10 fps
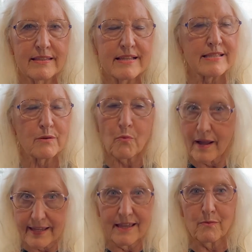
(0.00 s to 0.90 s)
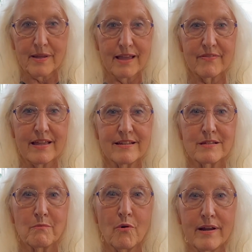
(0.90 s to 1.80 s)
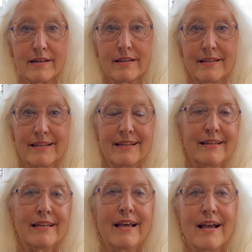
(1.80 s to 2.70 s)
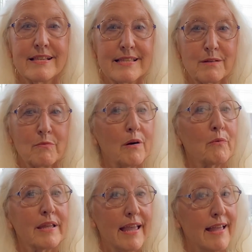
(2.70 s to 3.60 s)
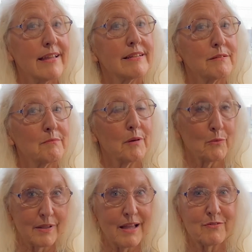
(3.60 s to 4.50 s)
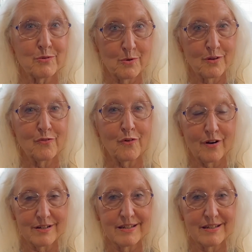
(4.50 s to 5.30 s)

They said, why can't we have that in Des Moines? I said, well, we can, but we'll have to work for it.